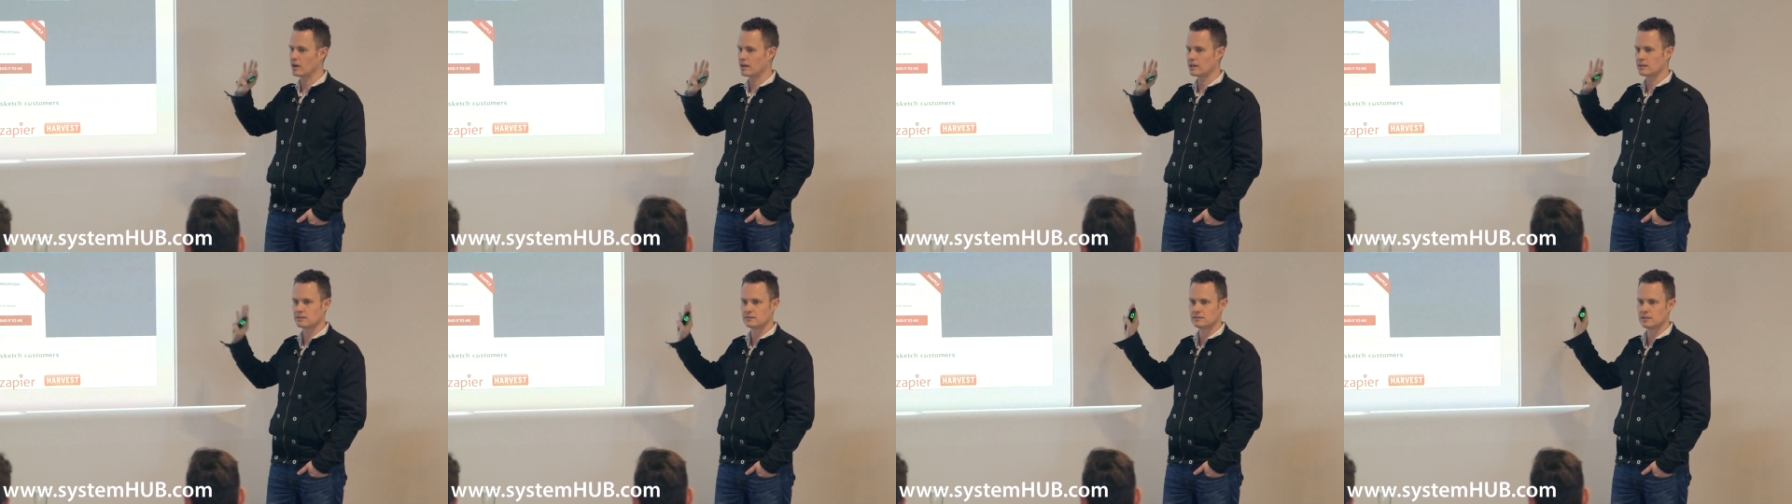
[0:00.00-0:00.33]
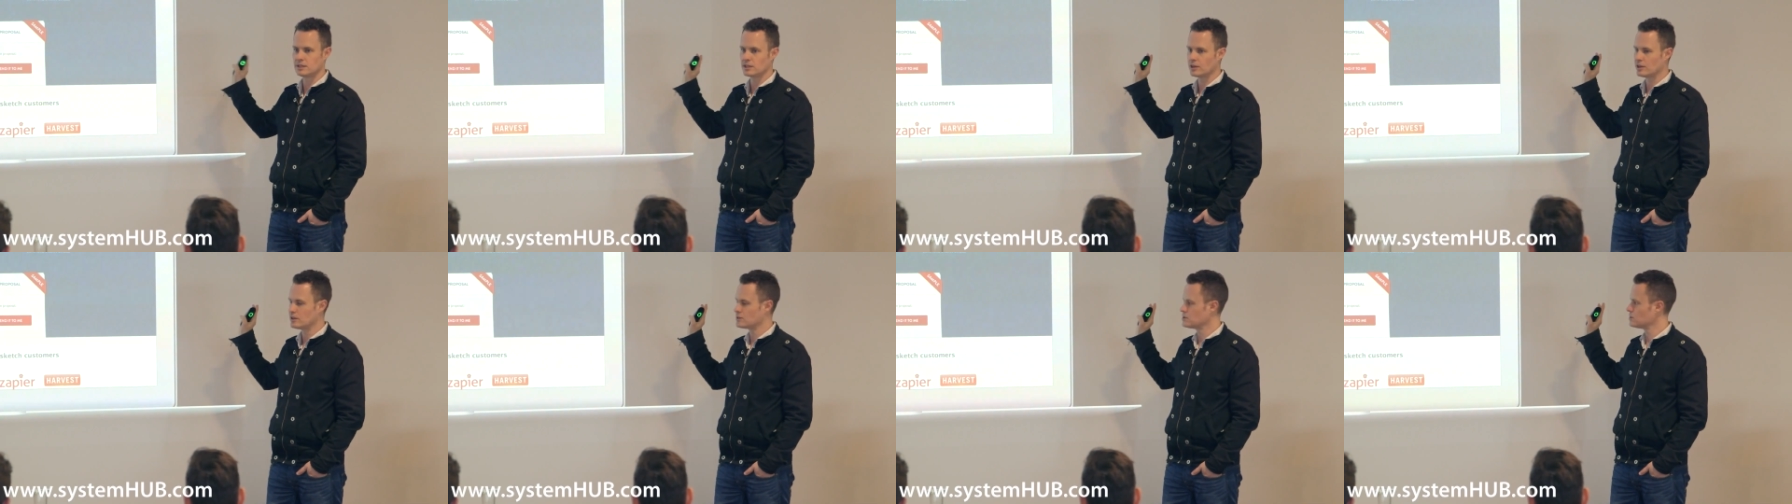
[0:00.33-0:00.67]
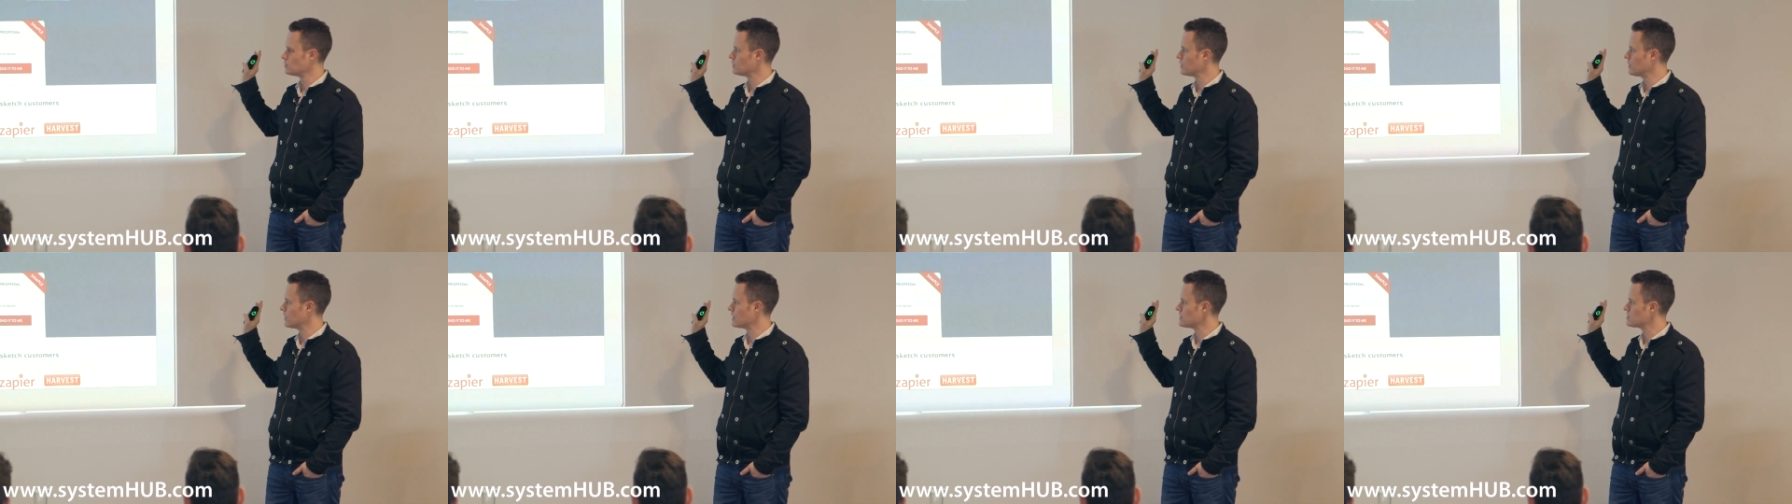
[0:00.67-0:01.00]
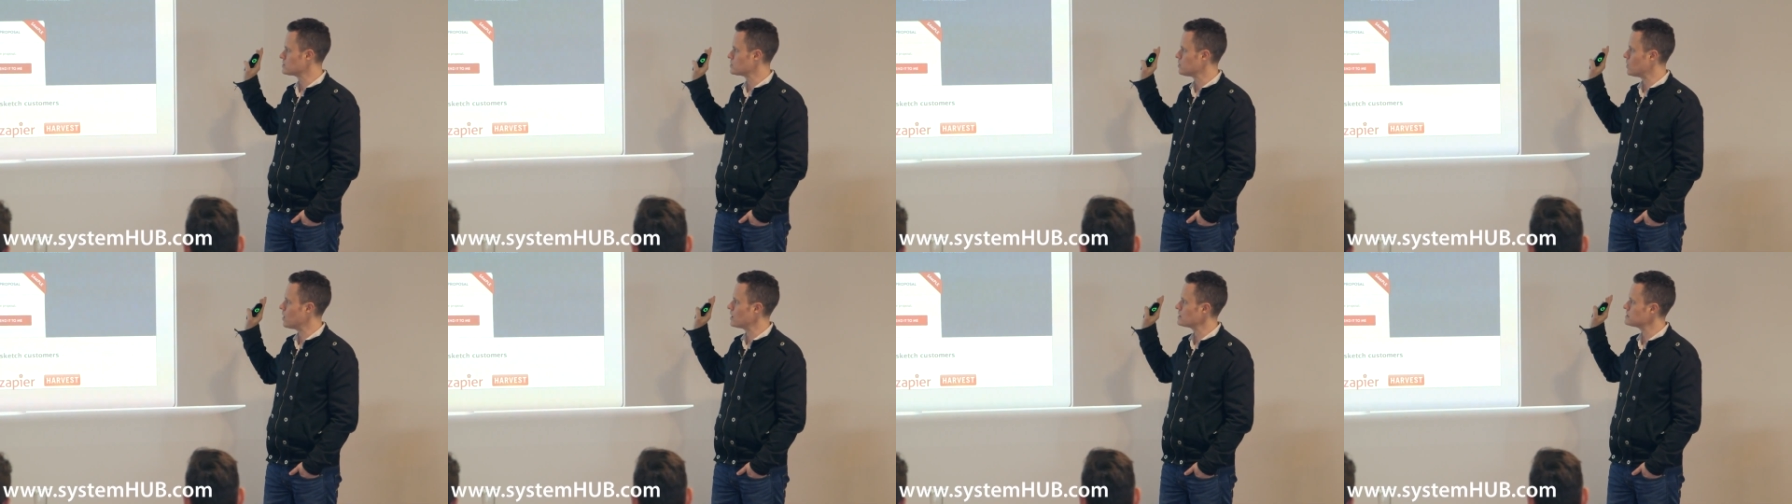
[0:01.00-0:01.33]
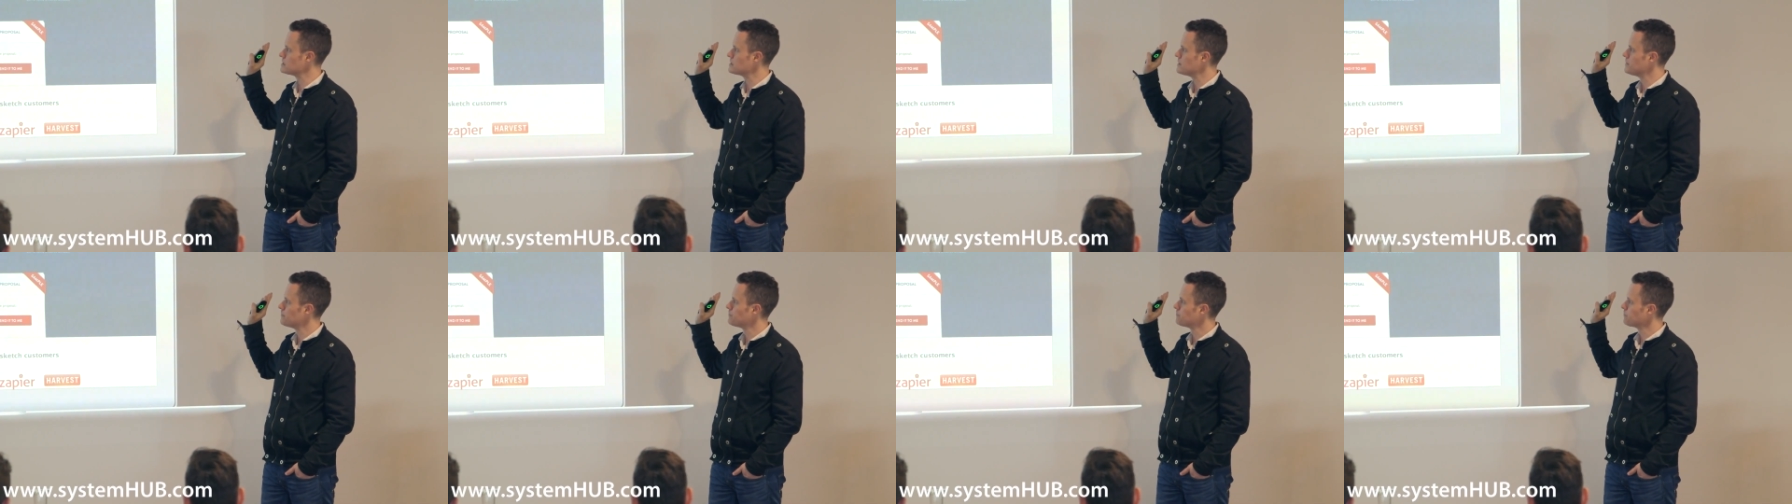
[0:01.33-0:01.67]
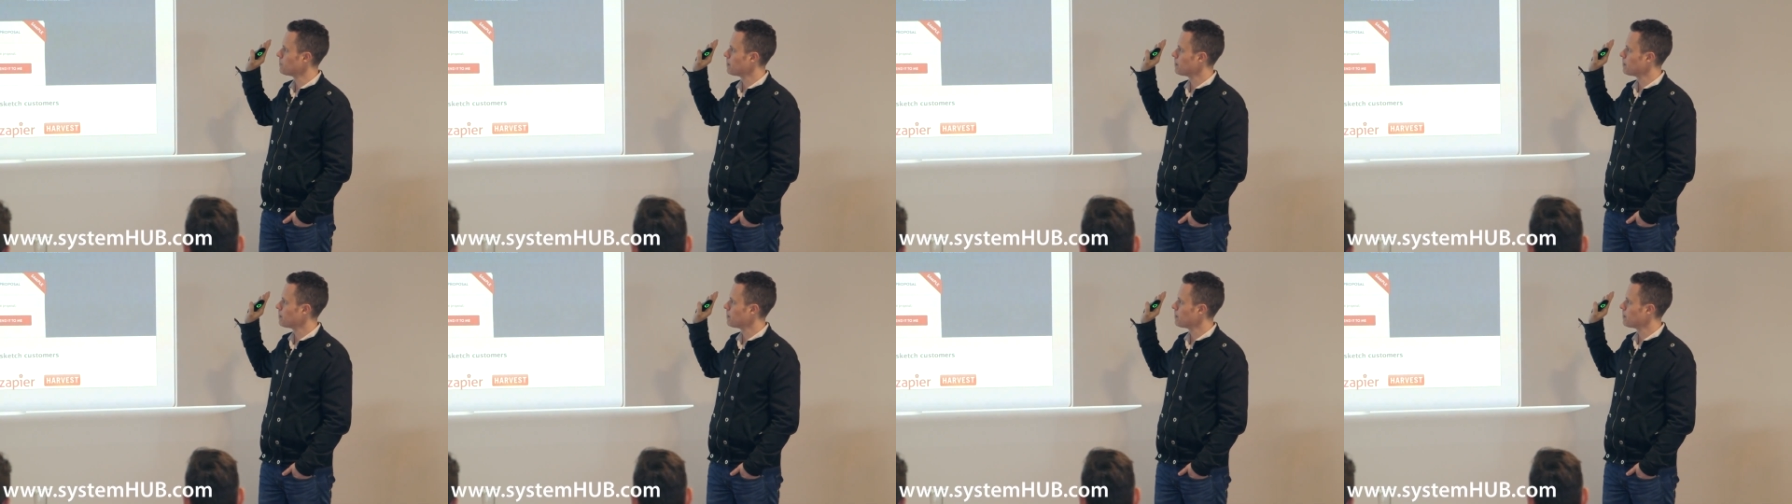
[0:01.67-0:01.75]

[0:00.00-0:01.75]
like, you know, doing things twice,